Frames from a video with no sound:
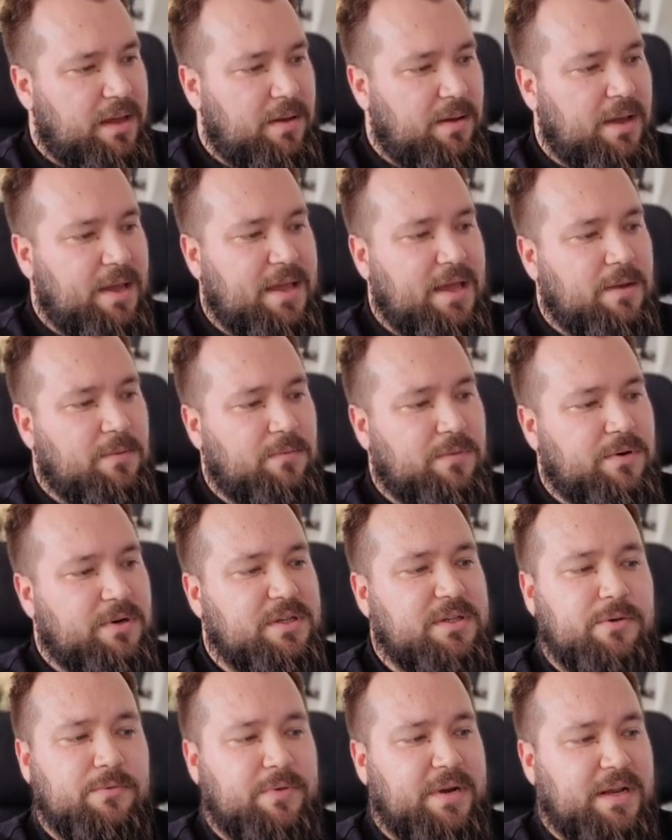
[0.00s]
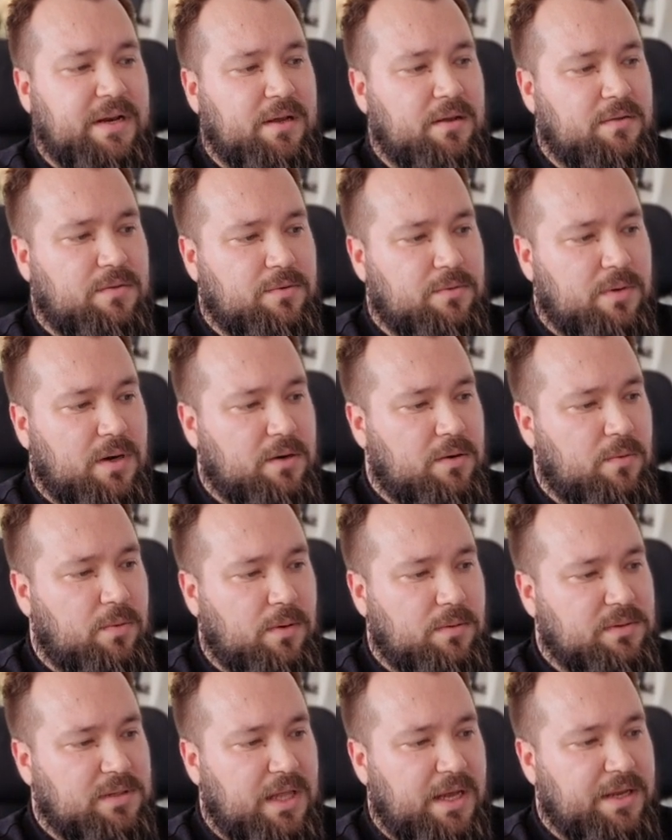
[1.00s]
Again, we're iterating through our
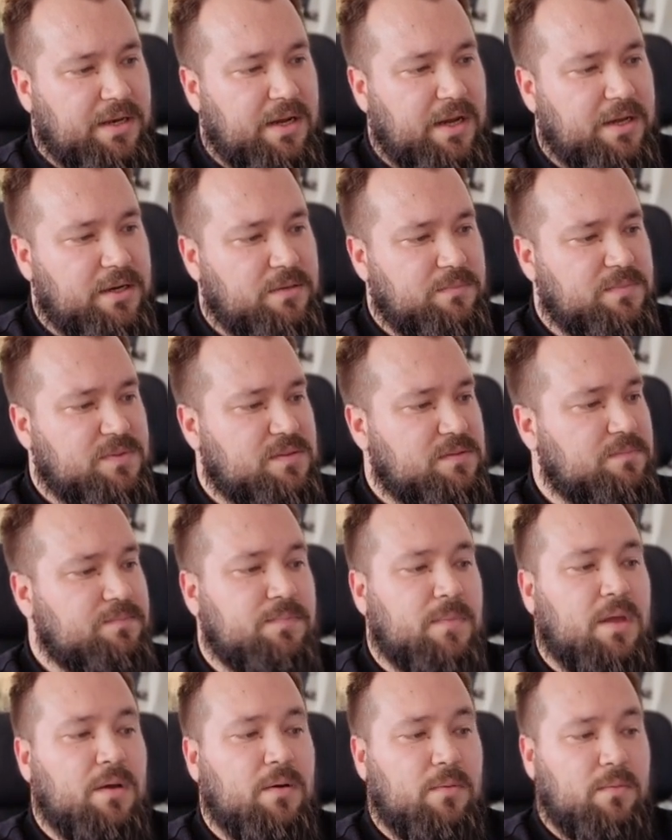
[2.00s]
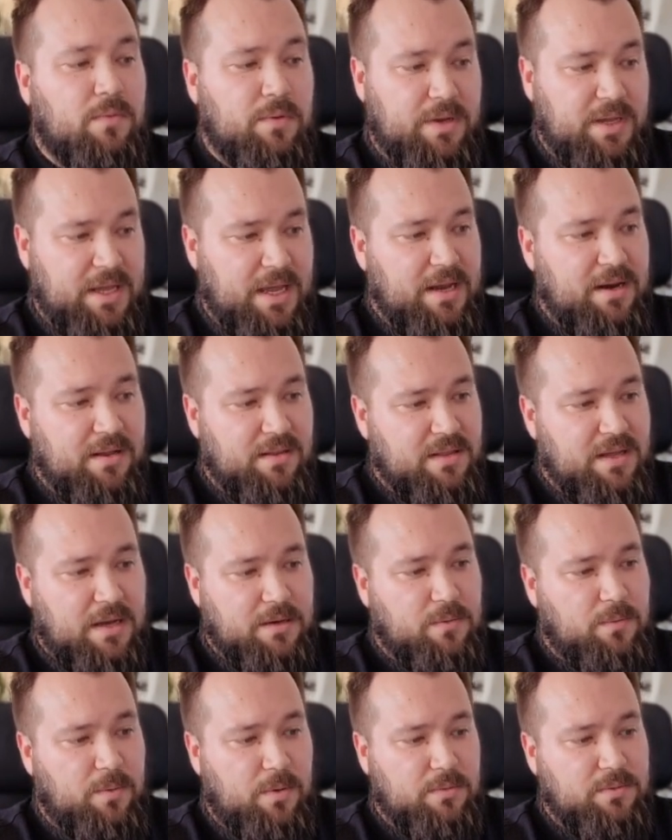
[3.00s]
quote line items. We're getting
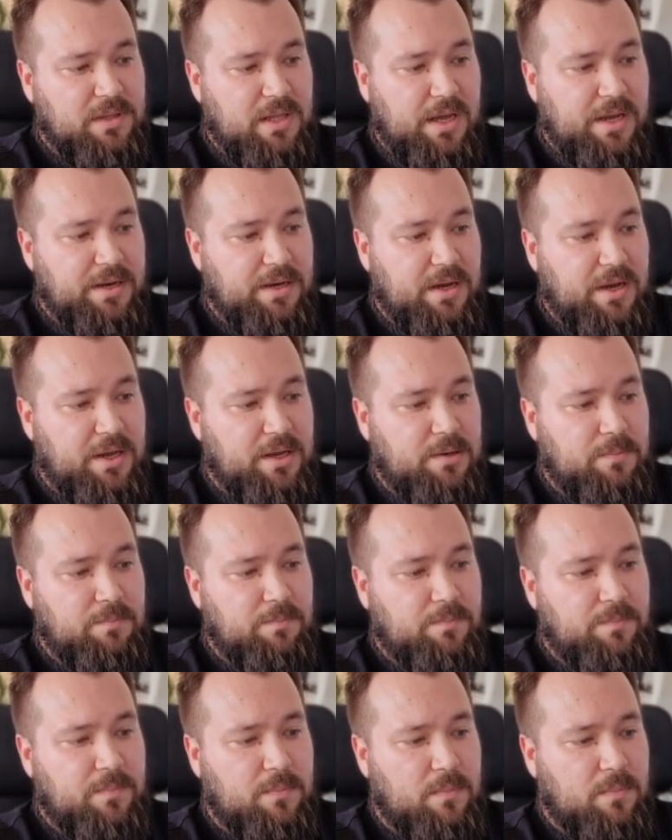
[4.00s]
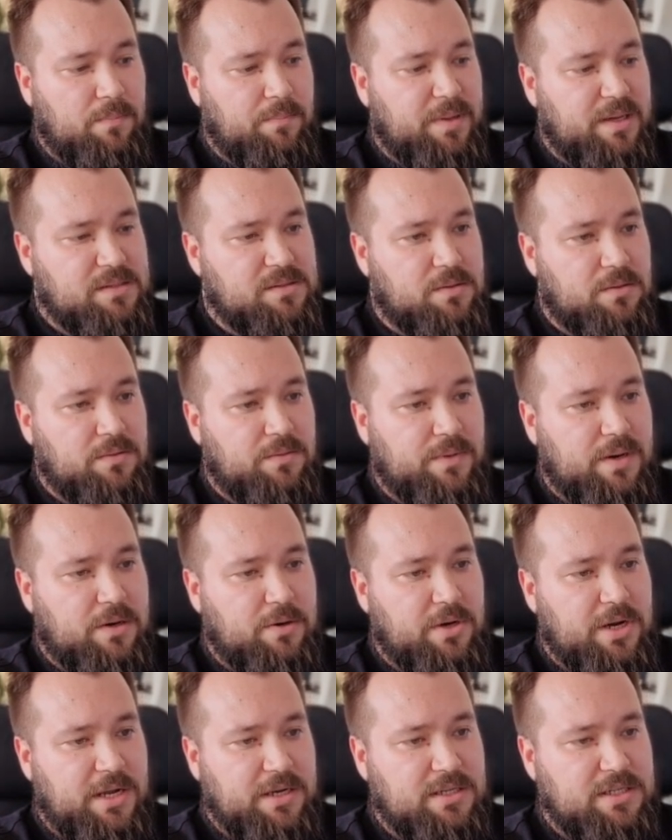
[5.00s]
that quote line item based on the
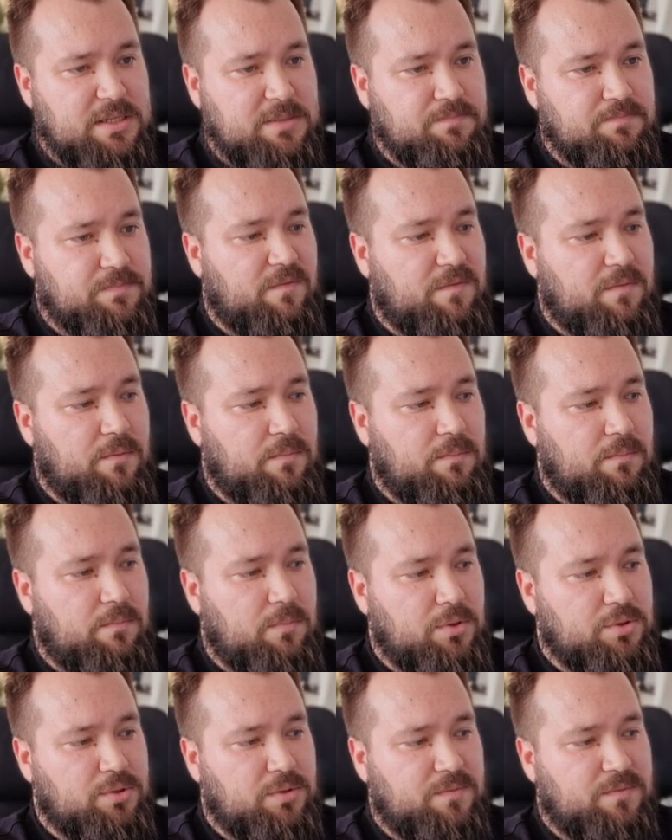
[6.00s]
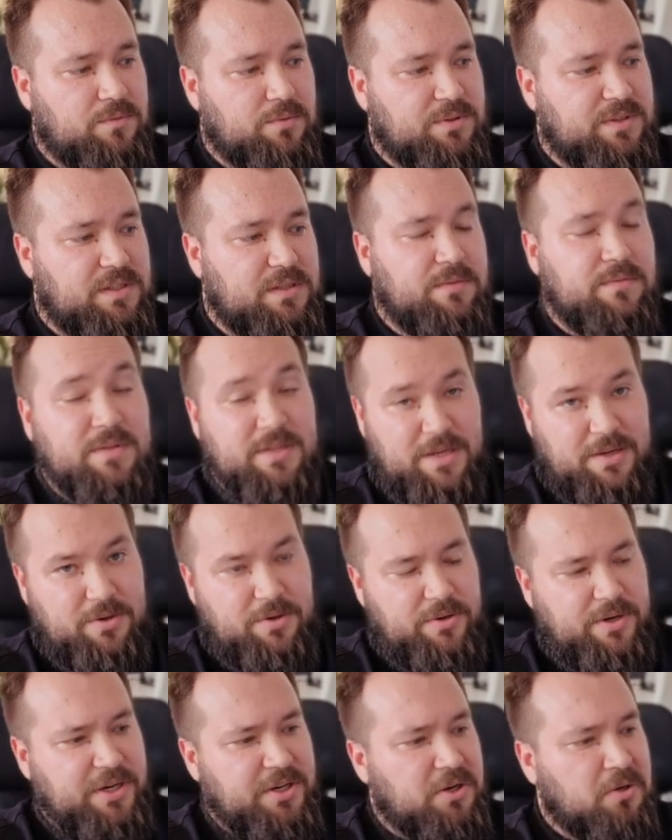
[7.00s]
record I D from module fourteen, the
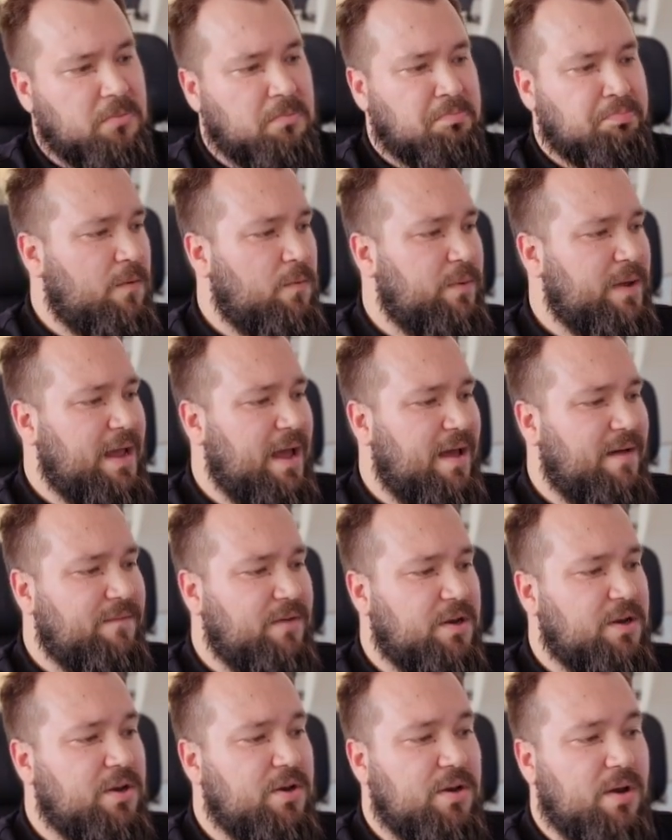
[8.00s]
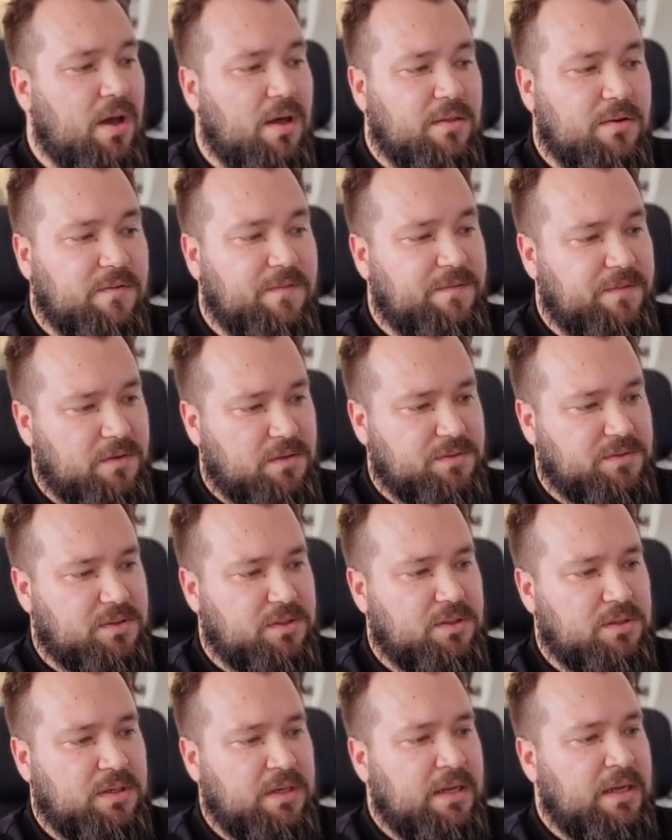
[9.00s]
iterator. We have another
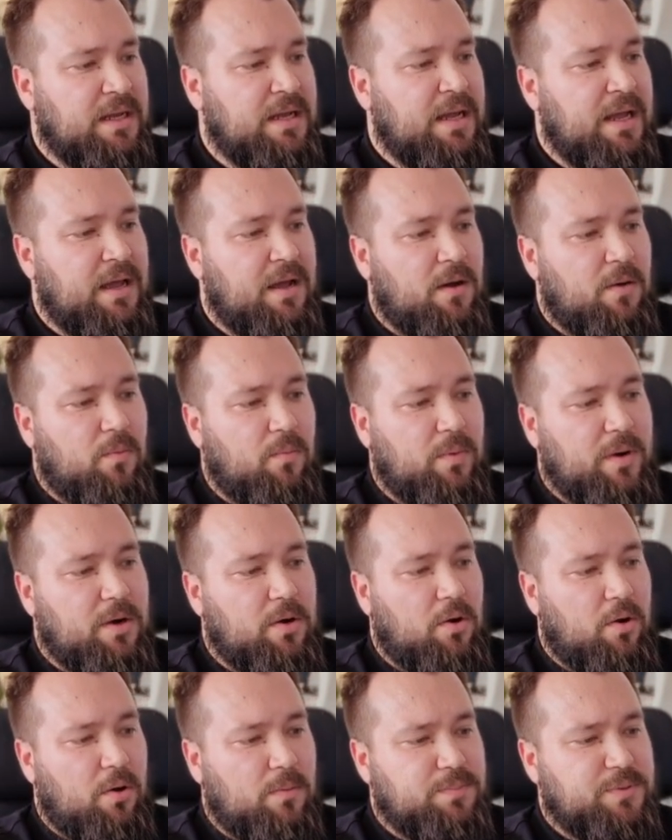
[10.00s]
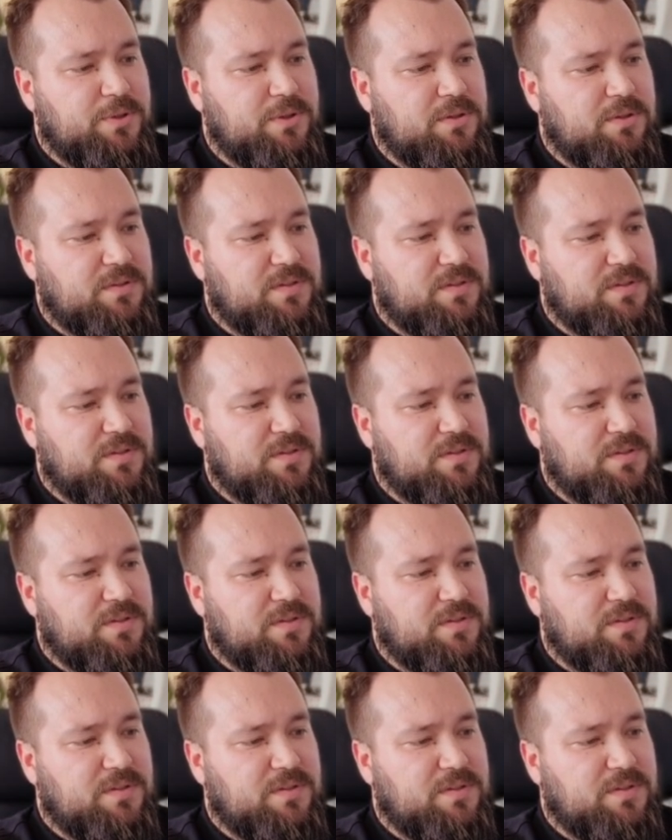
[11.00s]
filter where optional